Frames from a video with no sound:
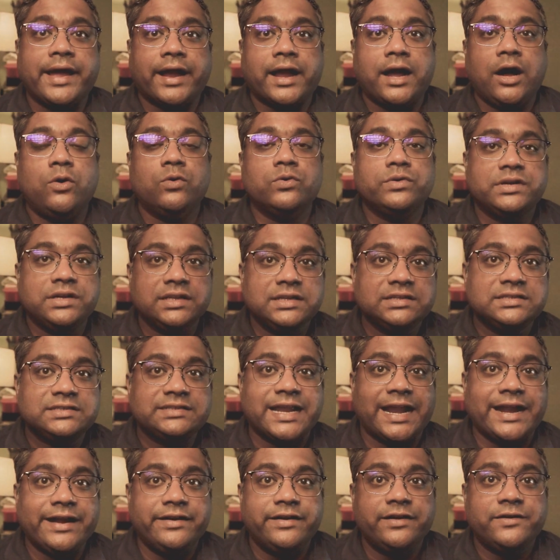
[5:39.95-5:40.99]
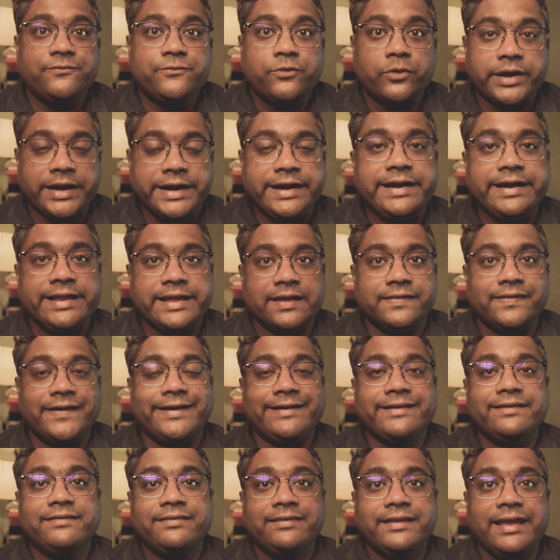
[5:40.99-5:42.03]
Accounting Standard for India,
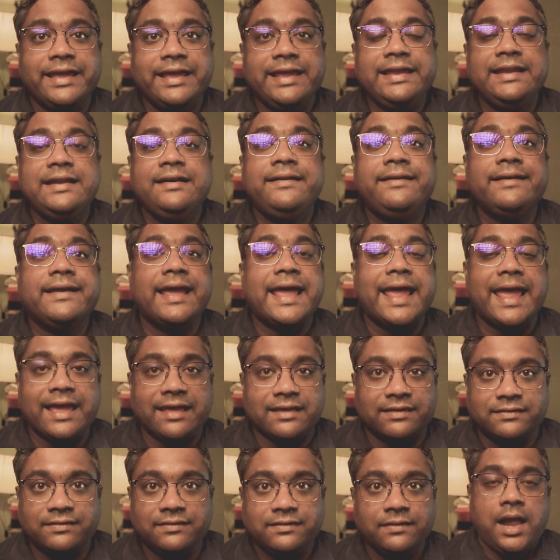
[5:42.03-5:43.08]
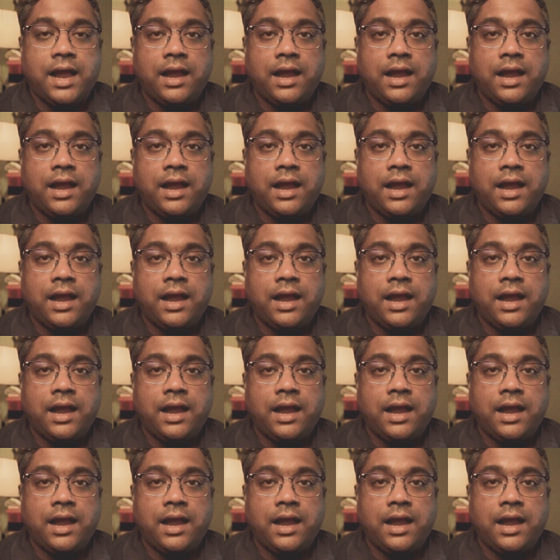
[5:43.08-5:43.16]
that is IND AS.